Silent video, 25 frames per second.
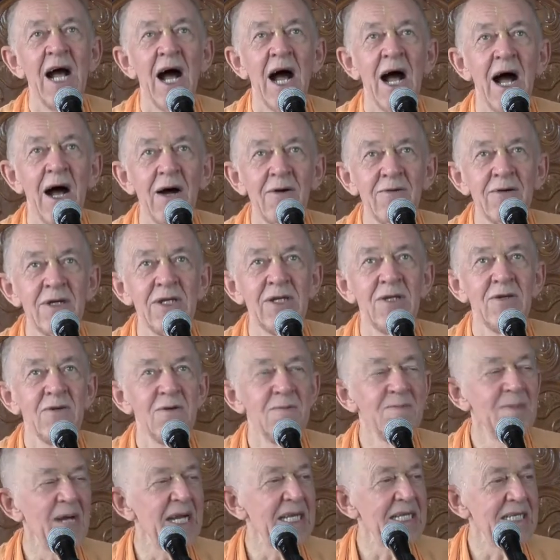How are
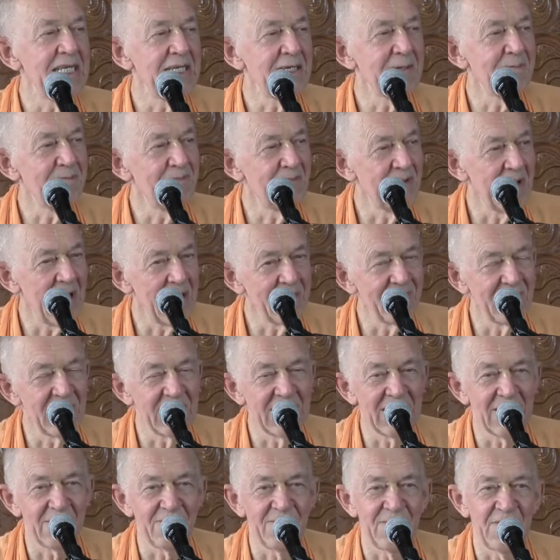you, my dear
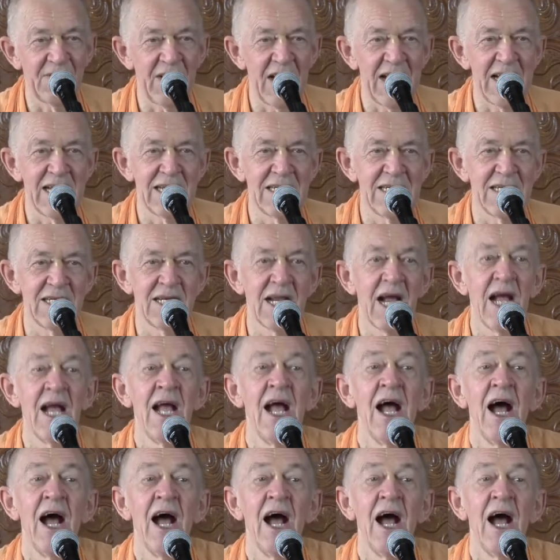Brahmana friend?